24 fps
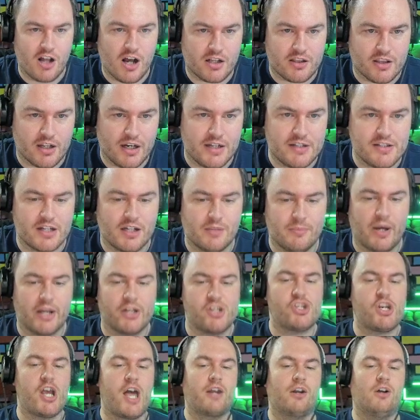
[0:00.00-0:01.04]
that I did on my
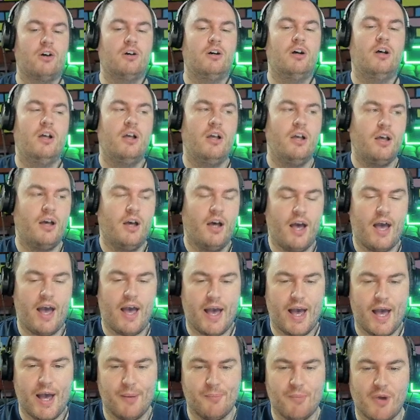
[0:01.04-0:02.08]
channel,
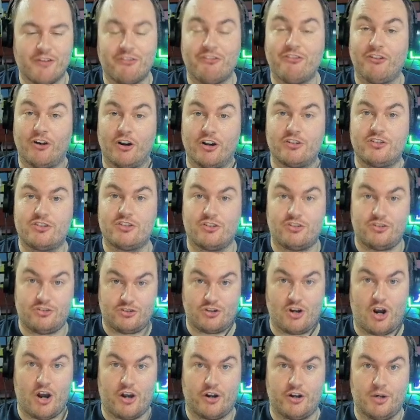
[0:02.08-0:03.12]
my first
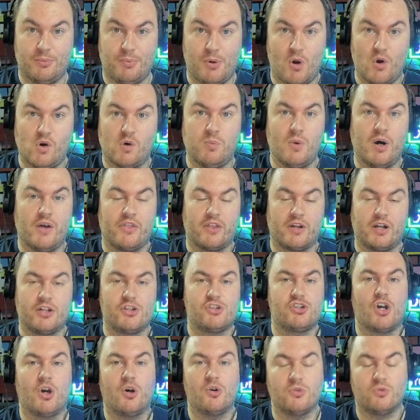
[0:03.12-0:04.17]
starter Pokemon that I
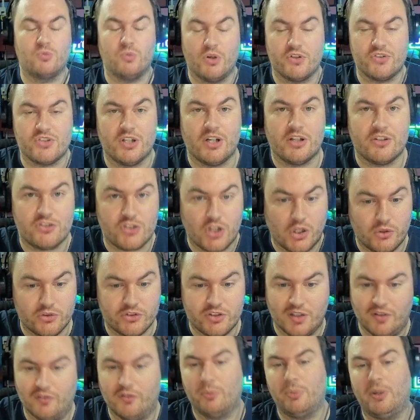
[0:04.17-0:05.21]
chose was in a Soul
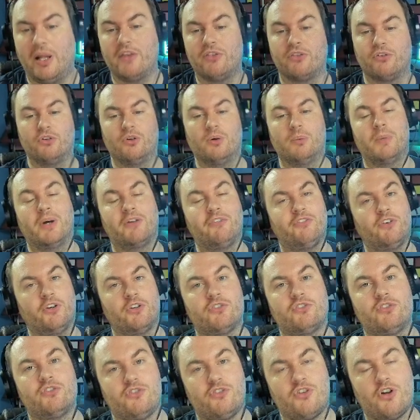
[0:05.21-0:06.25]
Silver playthrough. My
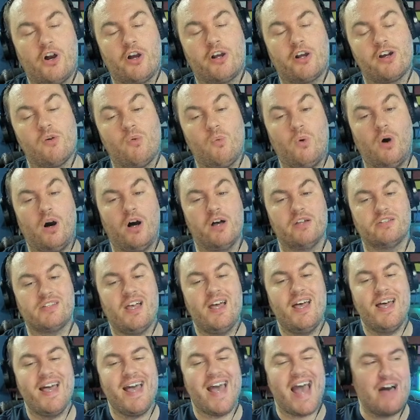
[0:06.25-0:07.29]
first starter was
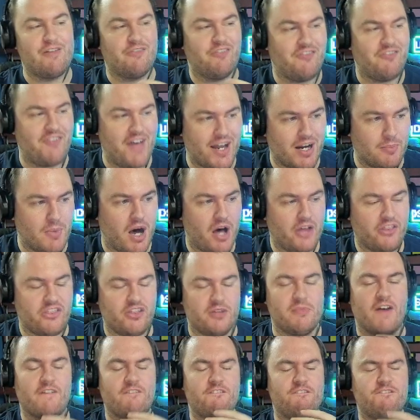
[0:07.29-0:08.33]
a Venomoth in
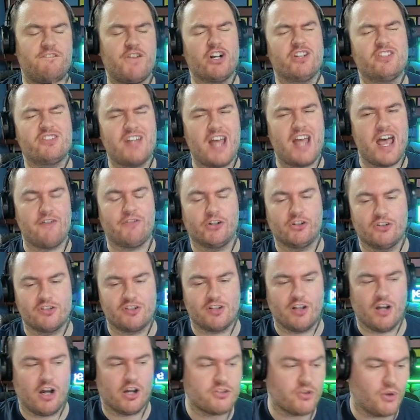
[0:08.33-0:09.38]
my first ever
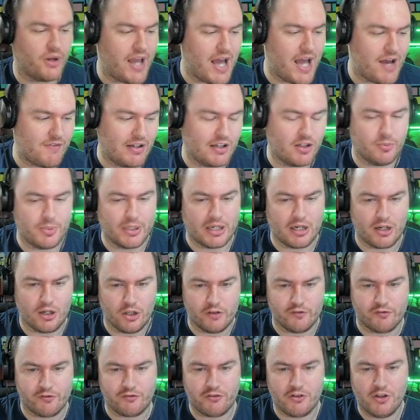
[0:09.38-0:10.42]
Nuzlocke, so I have a little bit of
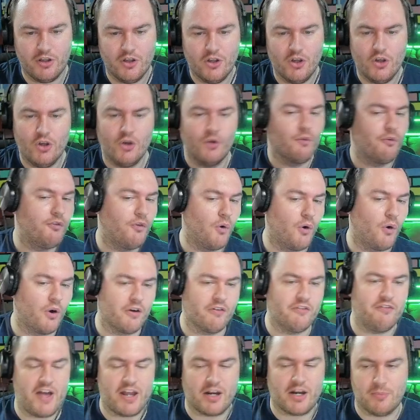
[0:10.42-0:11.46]
love for
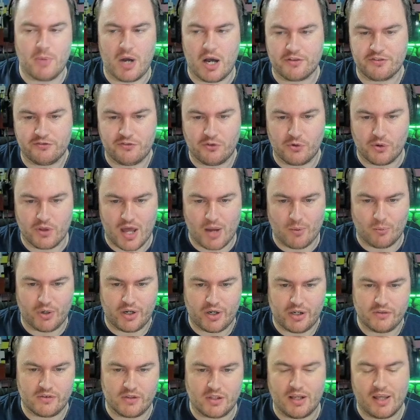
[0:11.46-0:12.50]
Venomoth for that
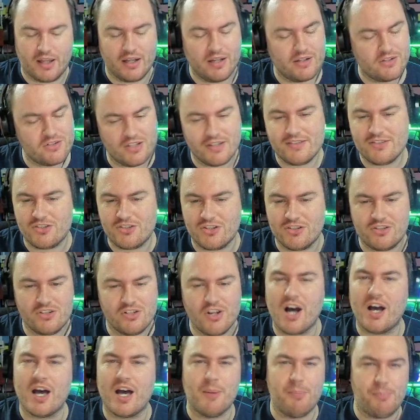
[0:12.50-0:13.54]
reason. And it's just
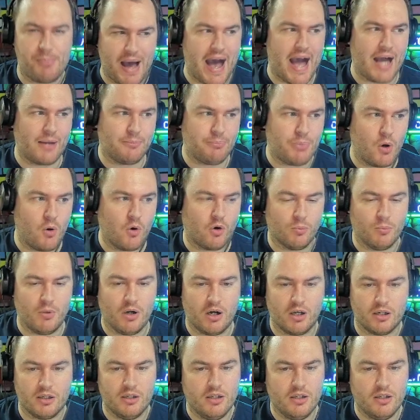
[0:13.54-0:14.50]
not a bad Pokemon.